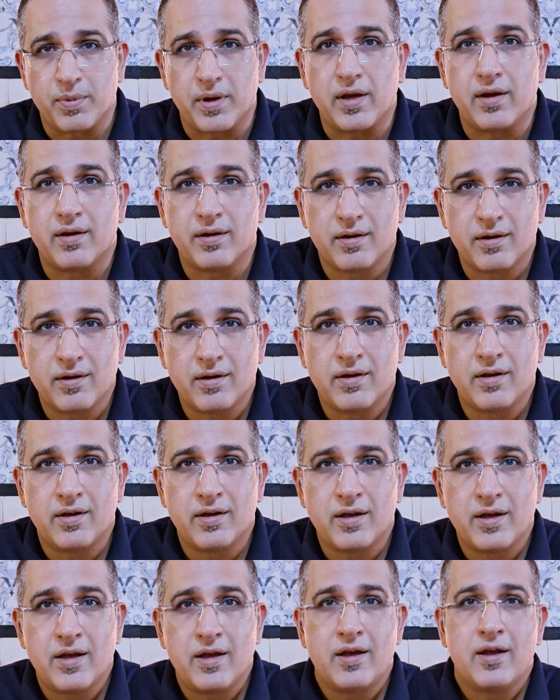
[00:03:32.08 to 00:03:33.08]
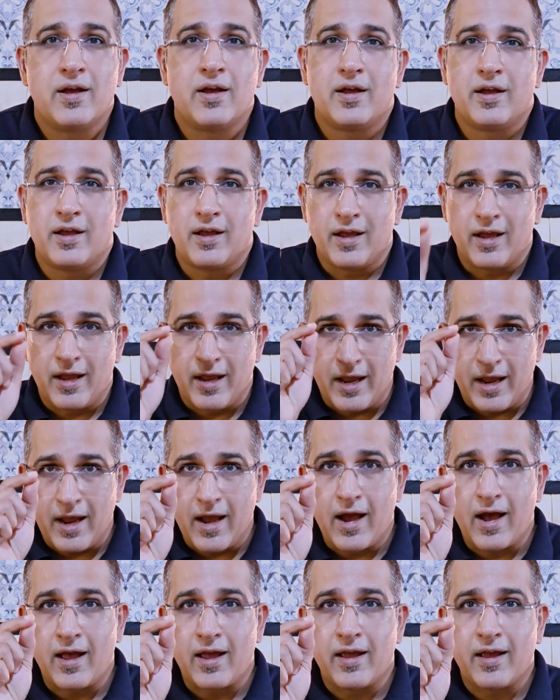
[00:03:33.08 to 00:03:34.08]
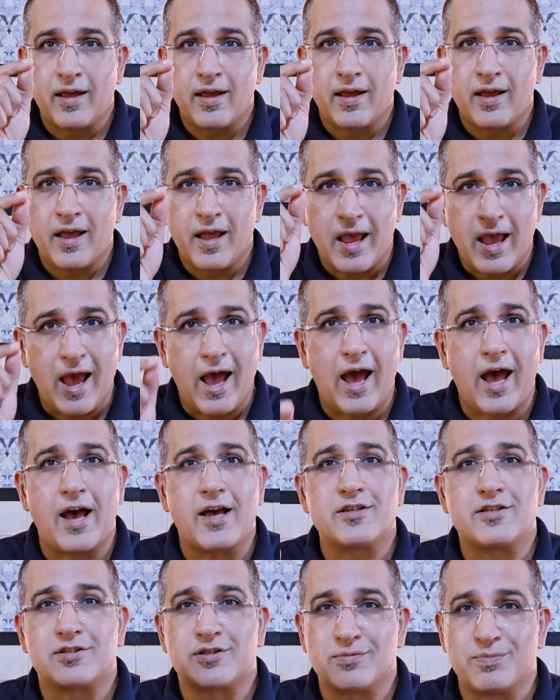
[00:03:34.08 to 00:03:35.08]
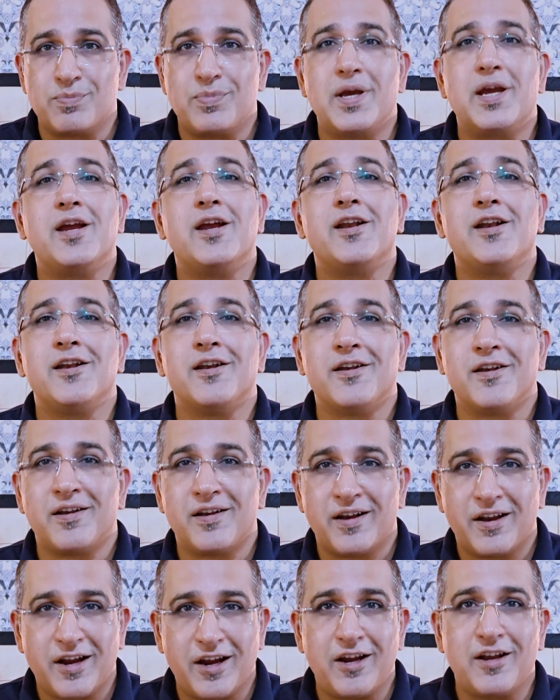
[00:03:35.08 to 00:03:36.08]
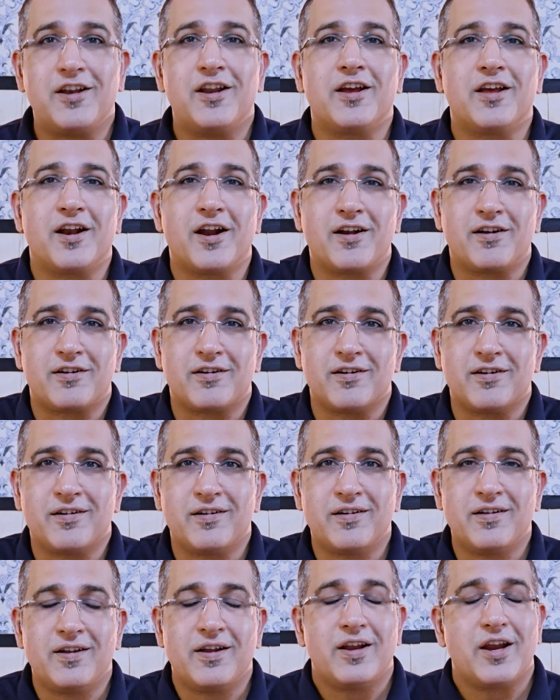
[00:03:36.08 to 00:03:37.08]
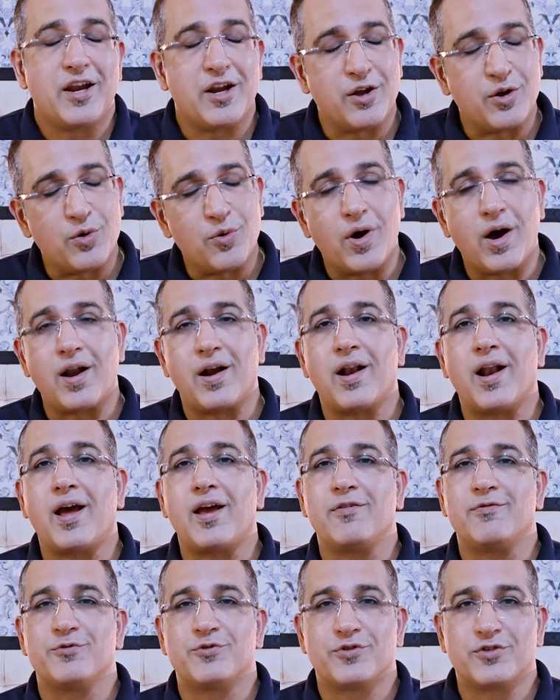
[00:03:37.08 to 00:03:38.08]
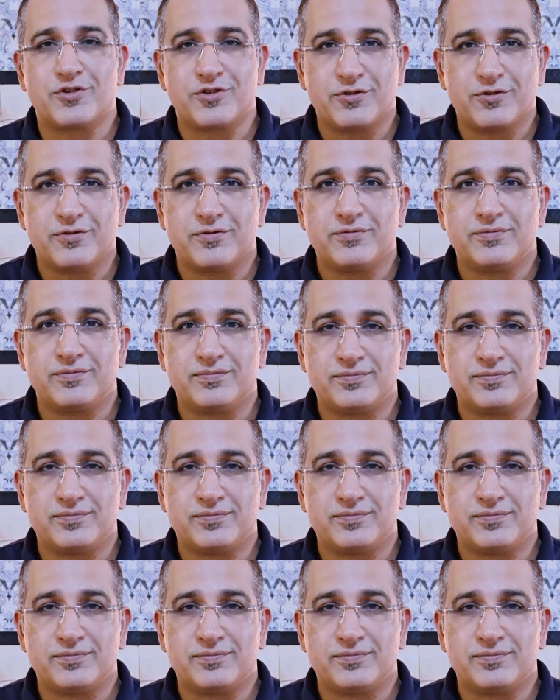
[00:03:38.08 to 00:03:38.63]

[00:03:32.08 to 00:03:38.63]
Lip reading: be. AI has been integrated into our lives.